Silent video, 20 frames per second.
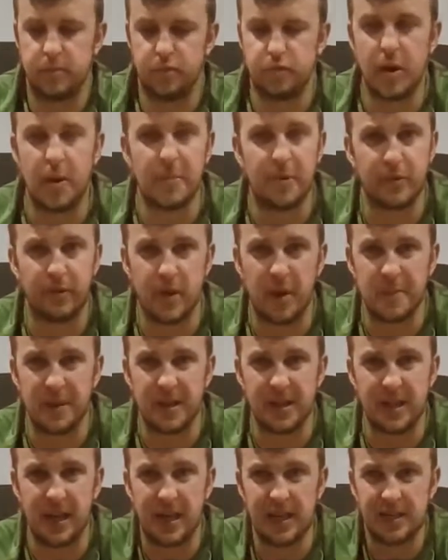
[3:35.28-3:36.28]
wrap it around my
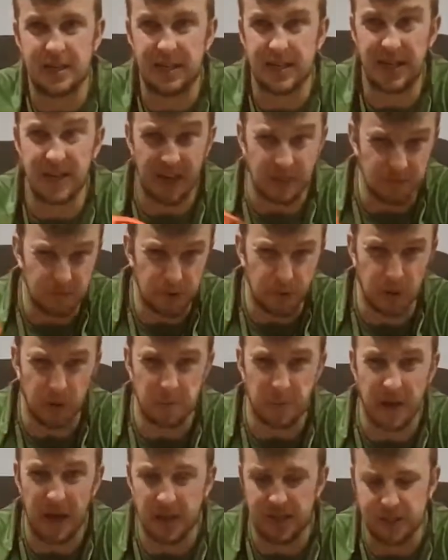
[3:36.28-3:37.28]
legs and I'm doing
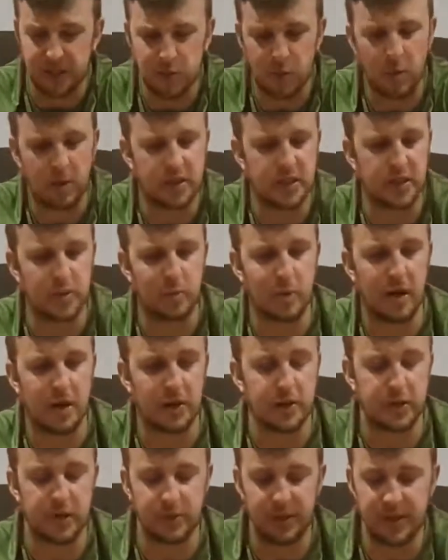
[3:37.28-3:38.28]
band squats as
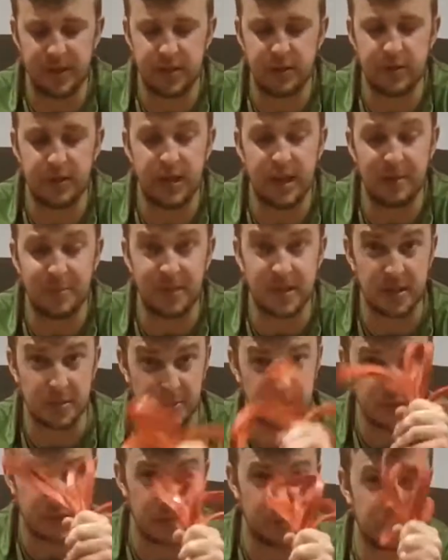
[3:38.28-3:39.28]
well. So I do keep this in
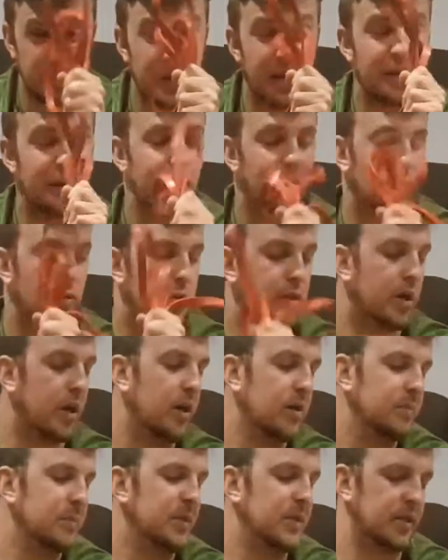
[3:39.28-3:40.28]
my gym bag at all
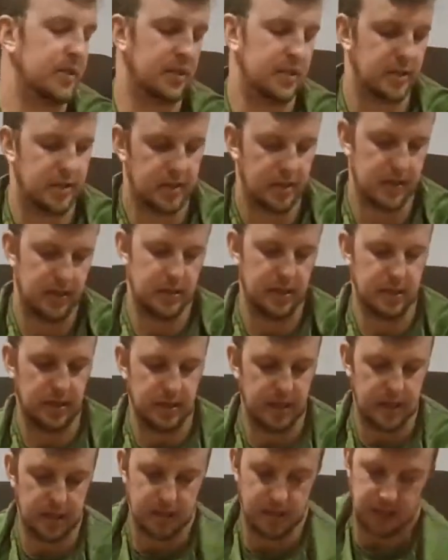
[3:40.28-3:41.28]
times.
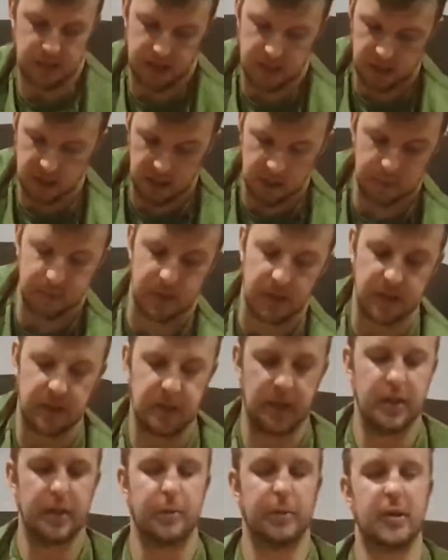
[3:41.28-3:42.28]
And
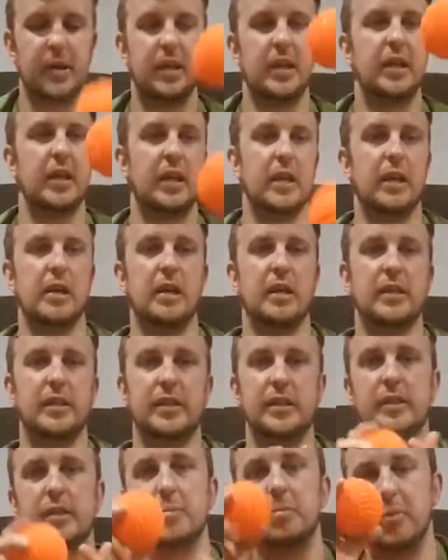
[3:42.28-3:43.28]
the other one here is
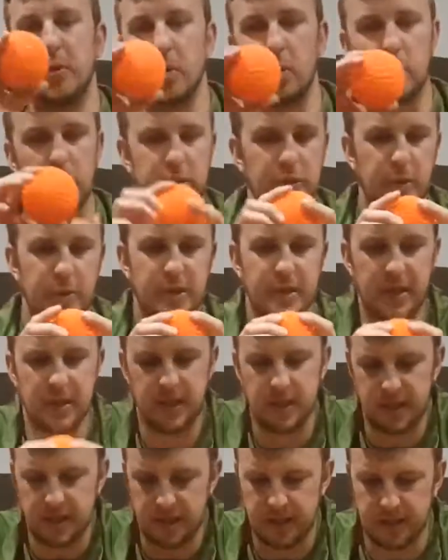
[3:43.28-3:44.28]
just a ball. So it's
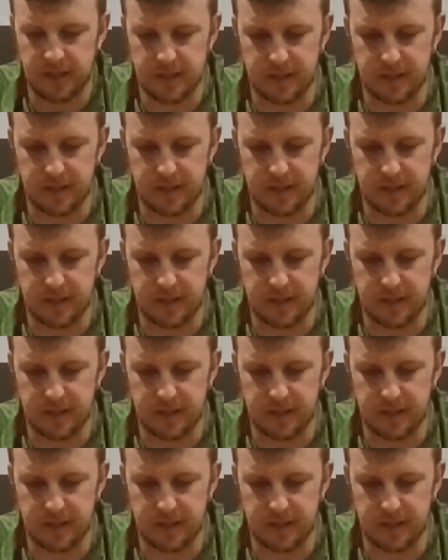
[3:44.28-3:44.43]
a